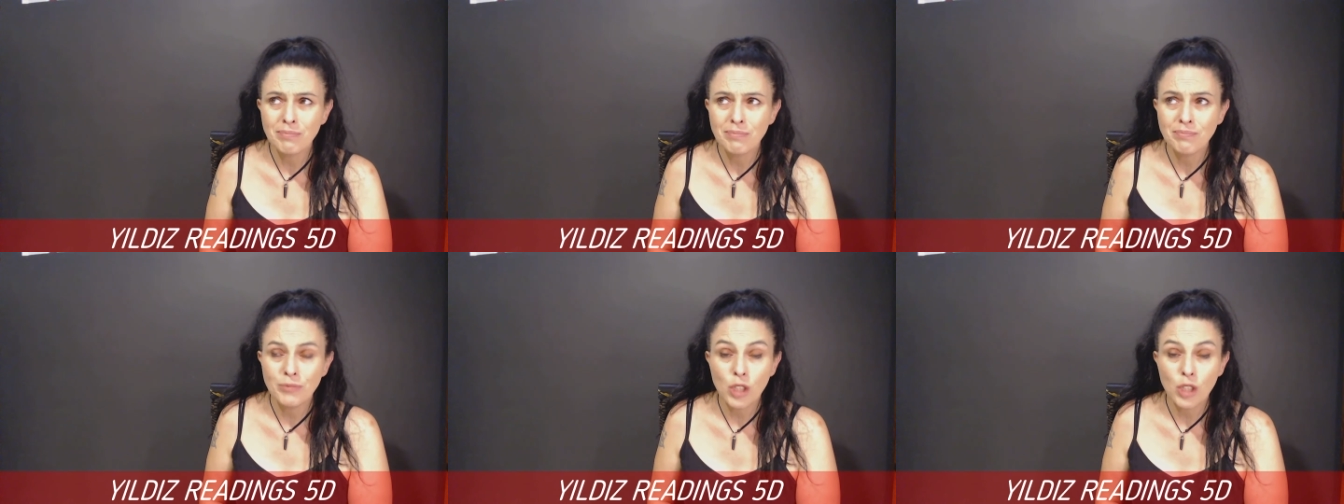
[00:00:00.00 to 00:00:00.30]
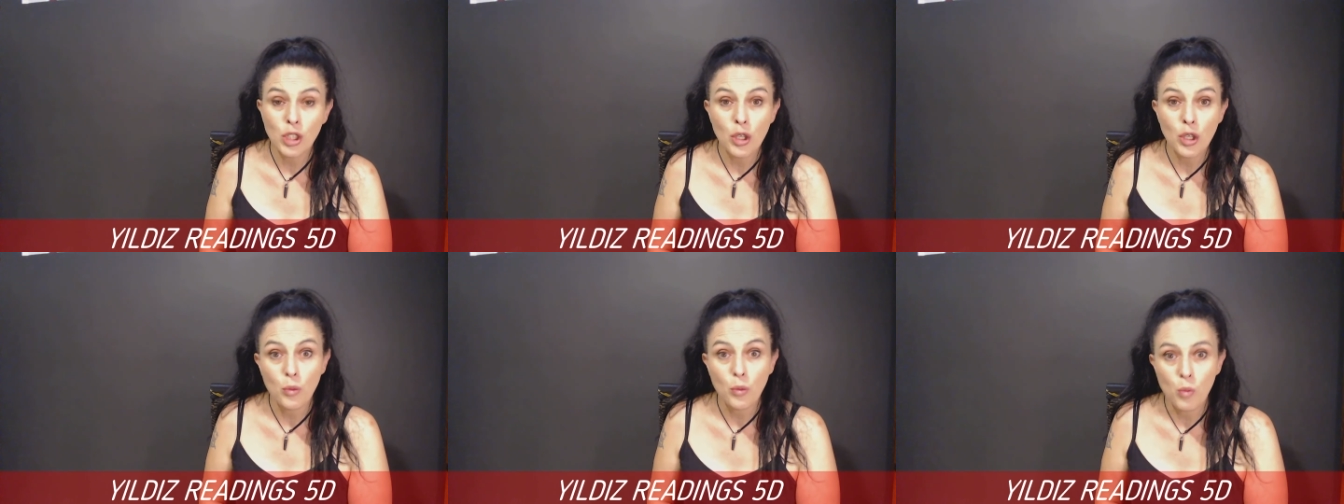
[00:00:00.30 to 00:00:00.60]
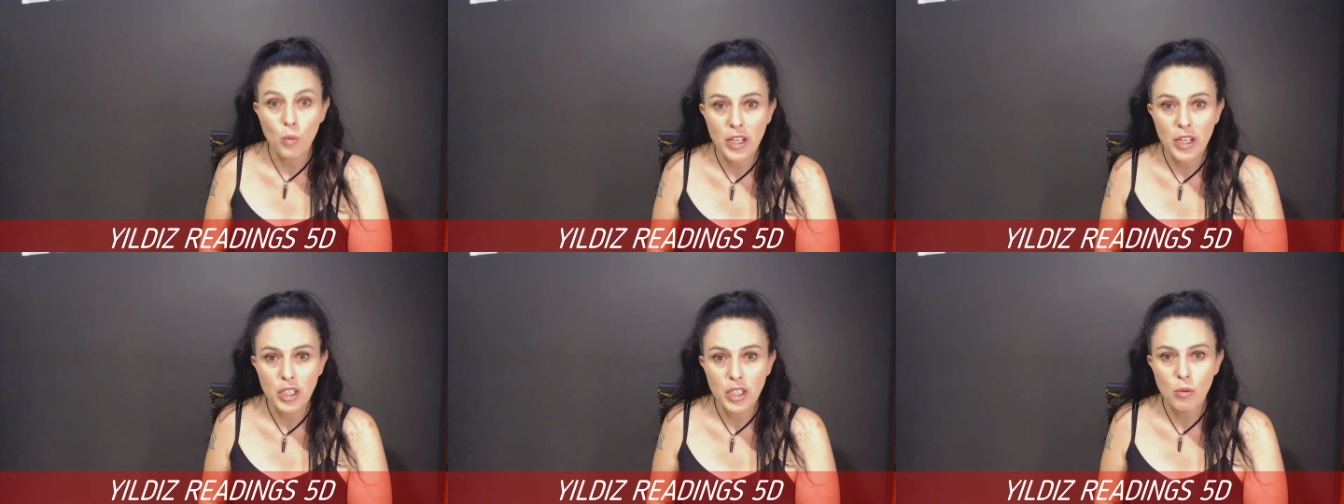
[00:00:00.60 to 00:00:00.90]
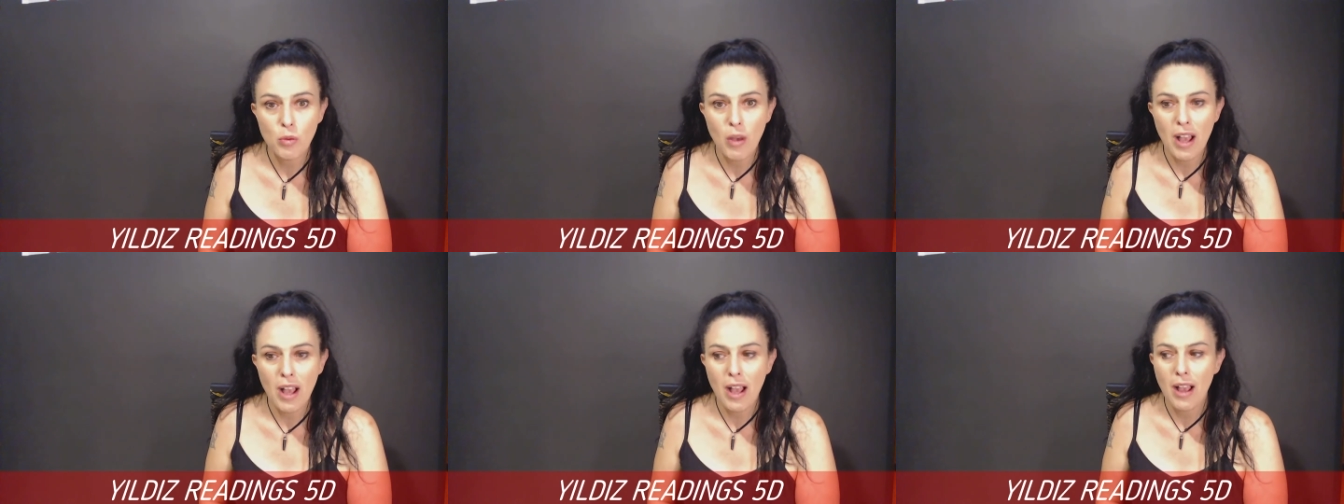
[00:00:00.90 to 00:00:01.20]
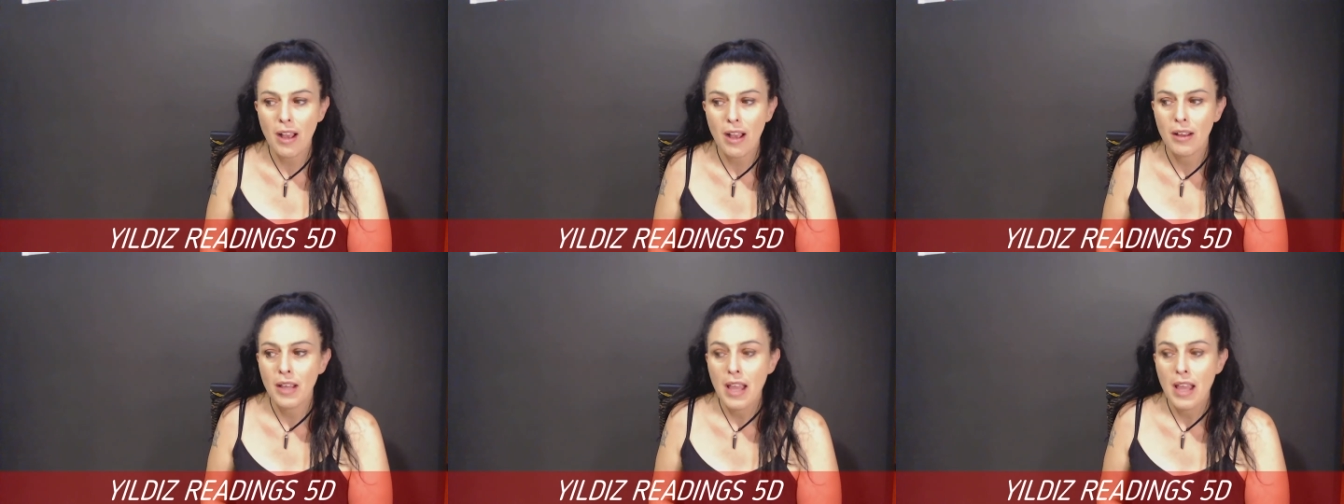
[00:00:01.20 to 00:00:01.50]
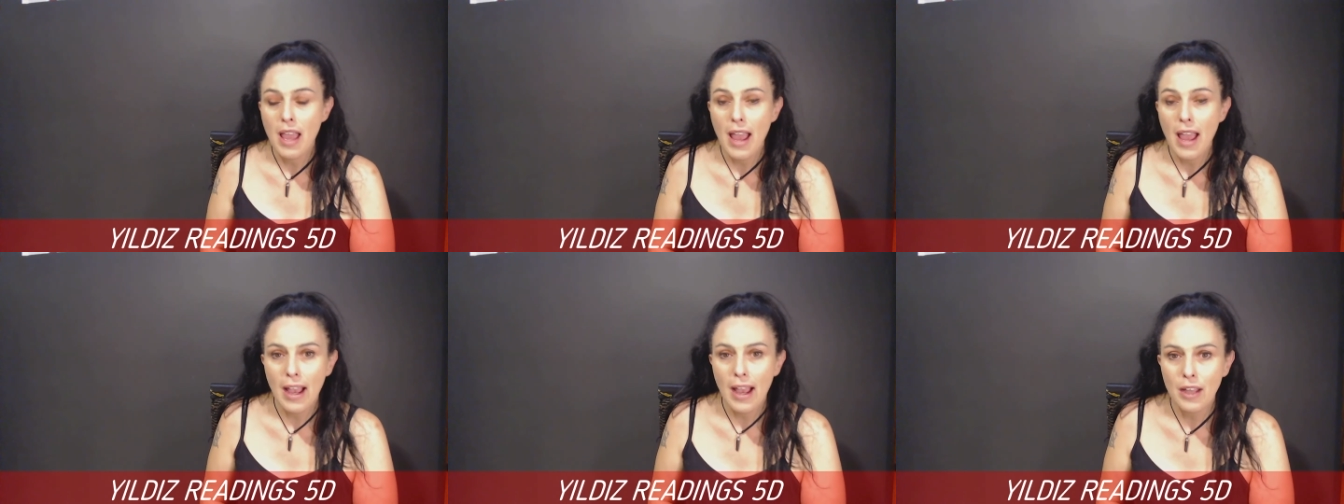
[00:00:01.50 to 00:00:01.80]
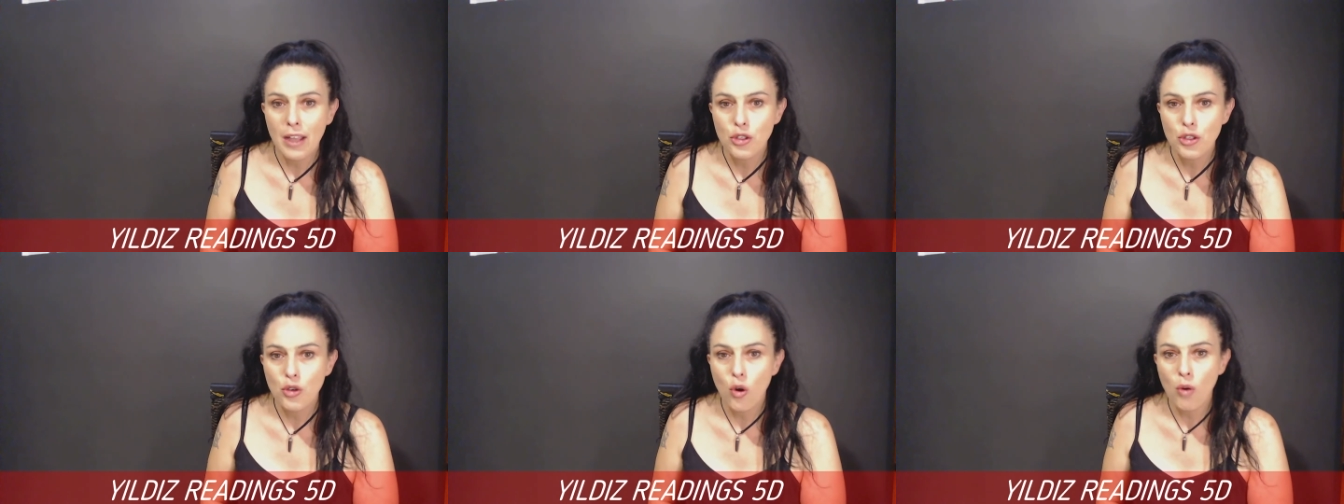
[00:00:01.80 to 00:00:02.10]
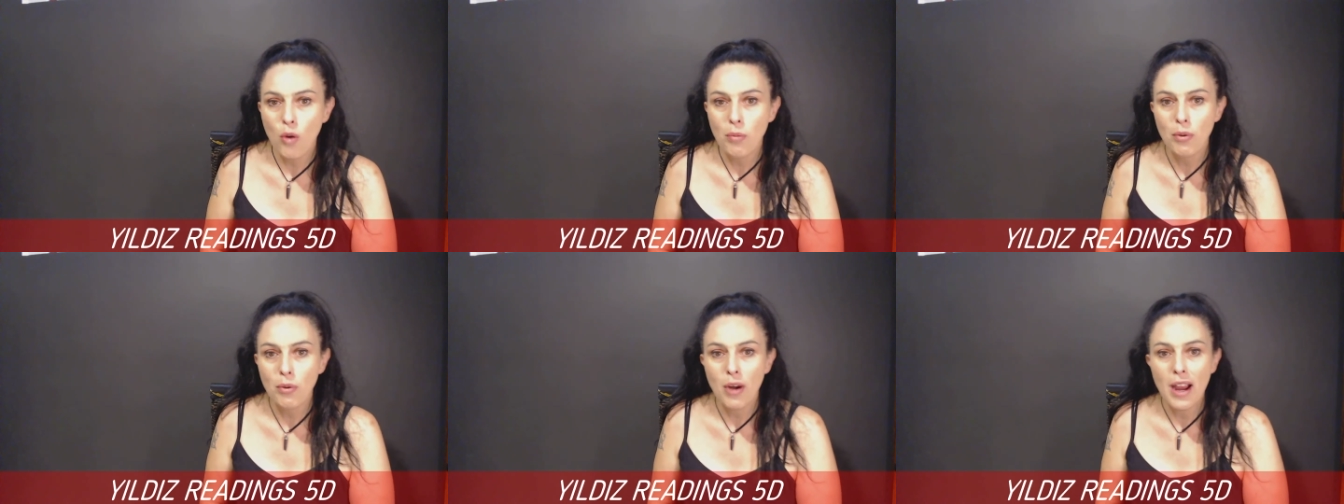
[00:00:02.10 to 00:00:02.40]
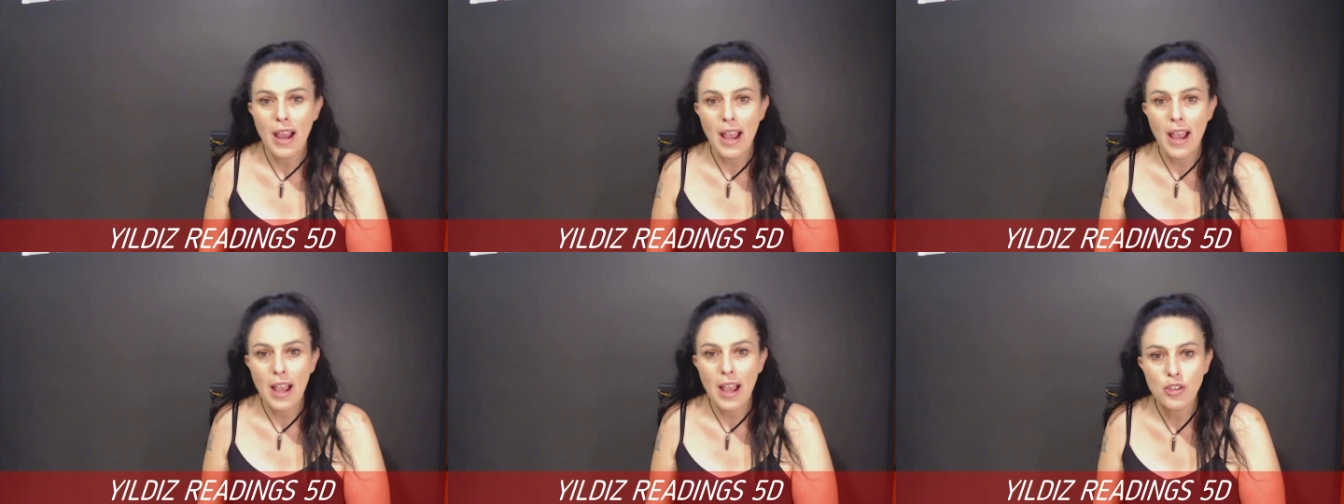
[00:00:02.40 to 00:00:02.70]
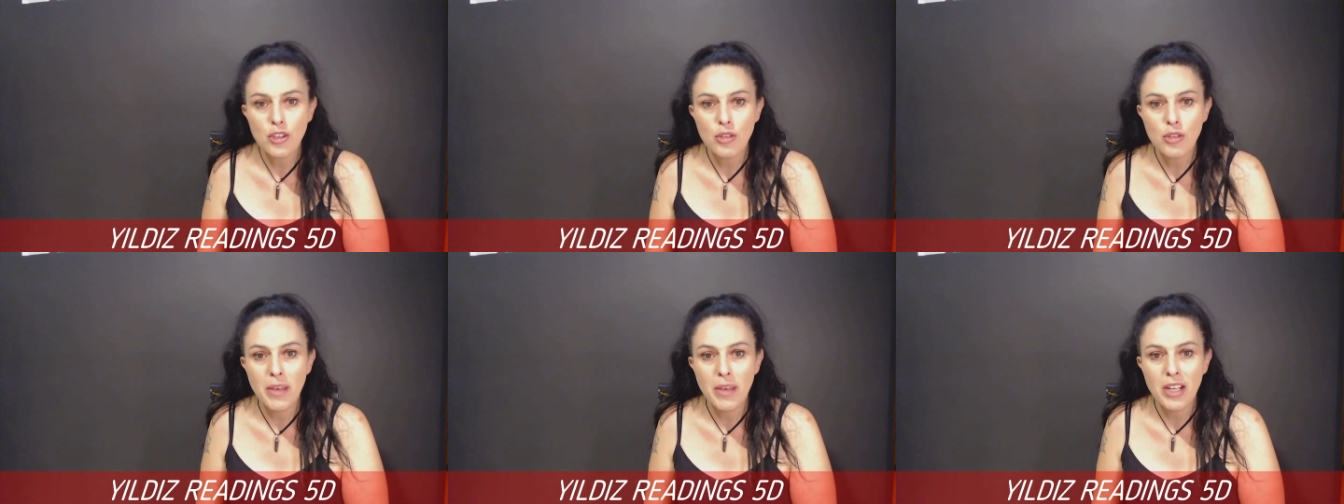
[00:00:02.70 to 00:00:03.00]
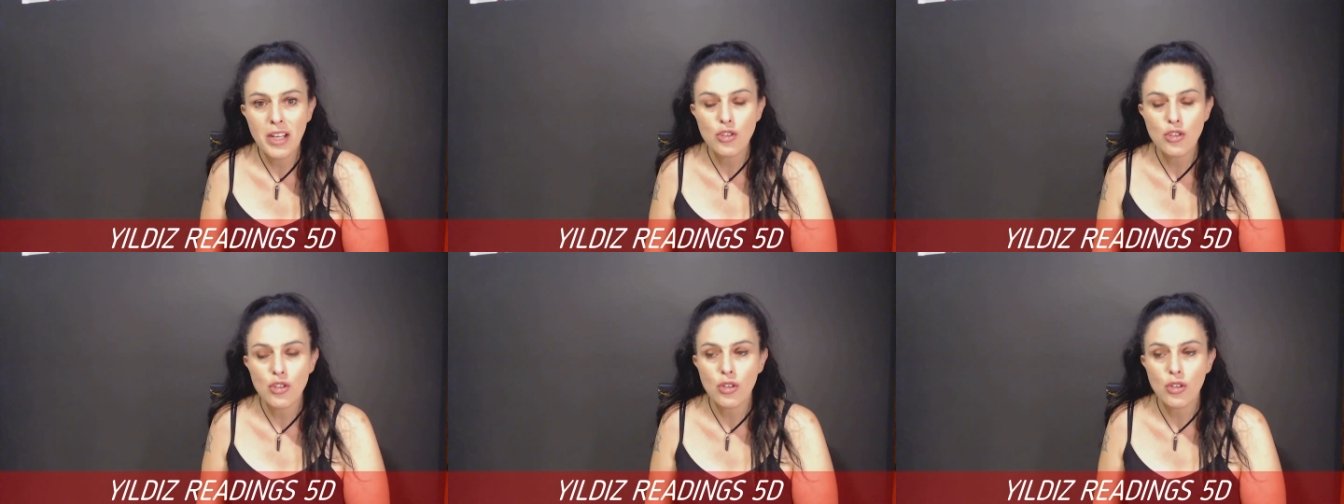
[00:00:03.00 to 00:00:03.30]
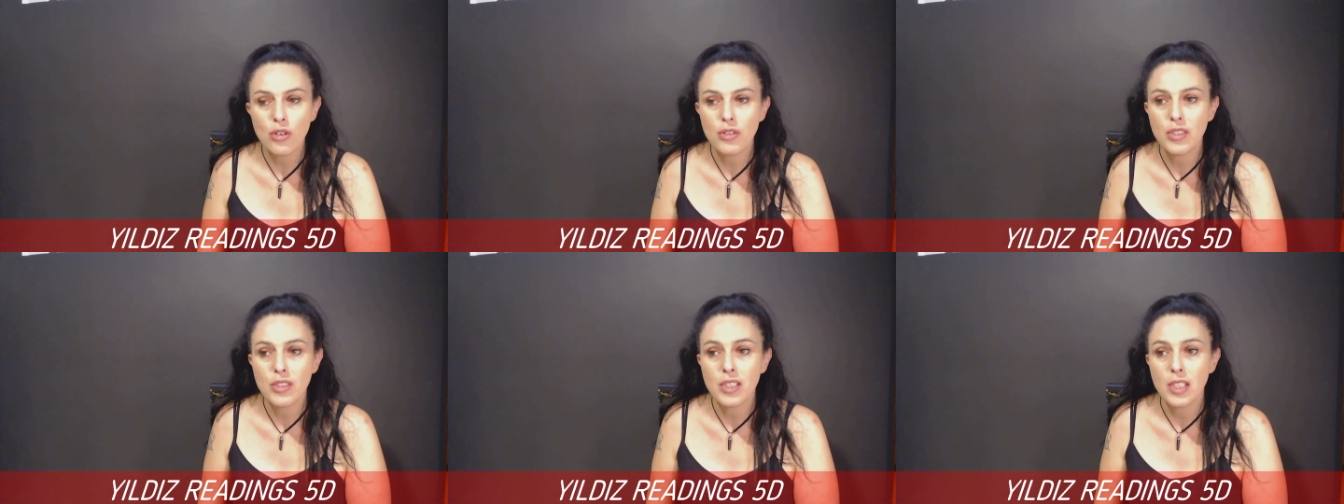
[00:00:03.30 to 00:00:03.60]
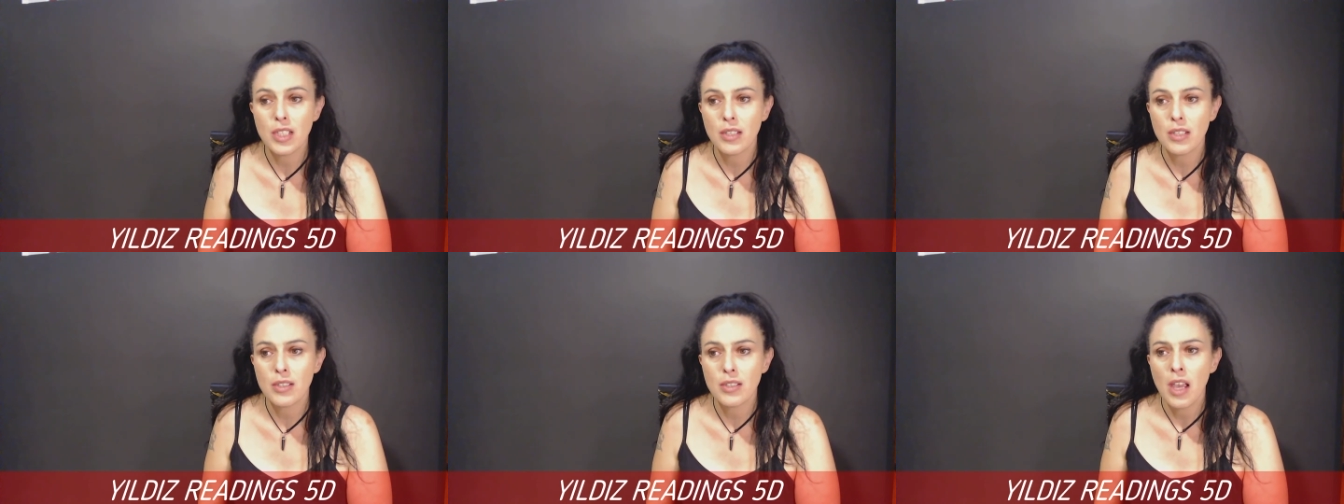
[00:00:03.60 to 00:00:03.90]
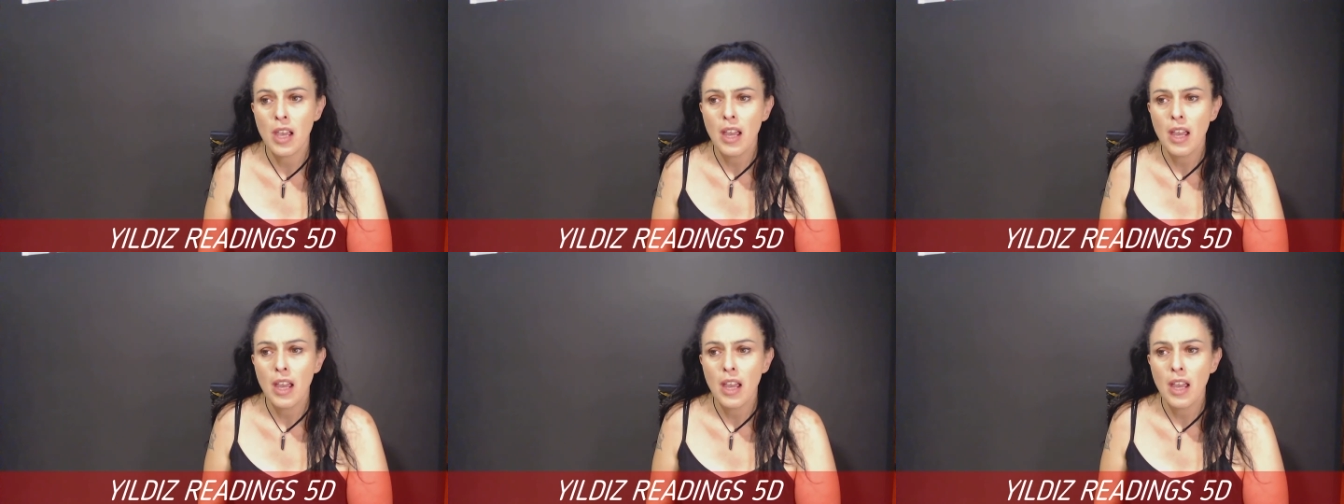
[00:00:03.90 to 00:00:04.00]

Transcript: you know, where you are, how you operate, how you manage those things,